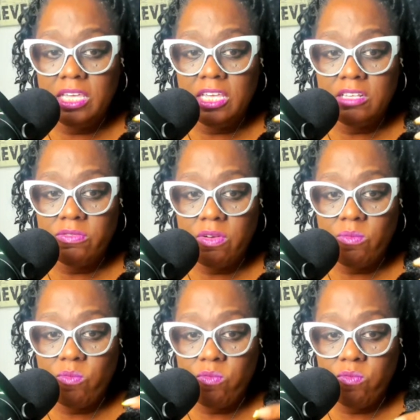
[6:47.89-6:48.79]
is
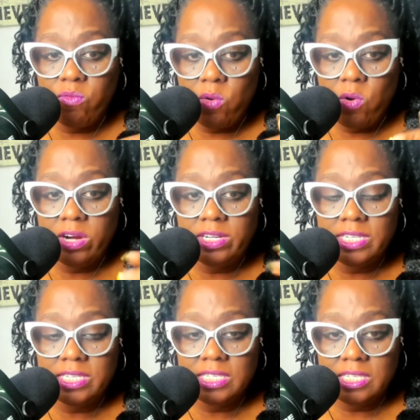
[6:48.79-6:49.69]
from 4
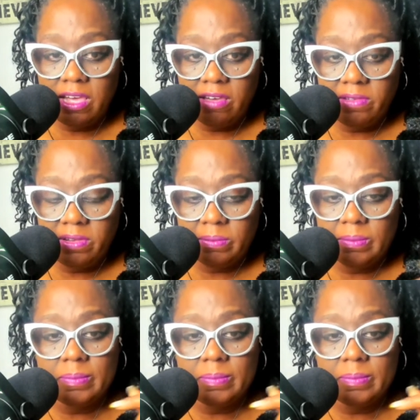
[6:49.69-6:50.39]
to 7."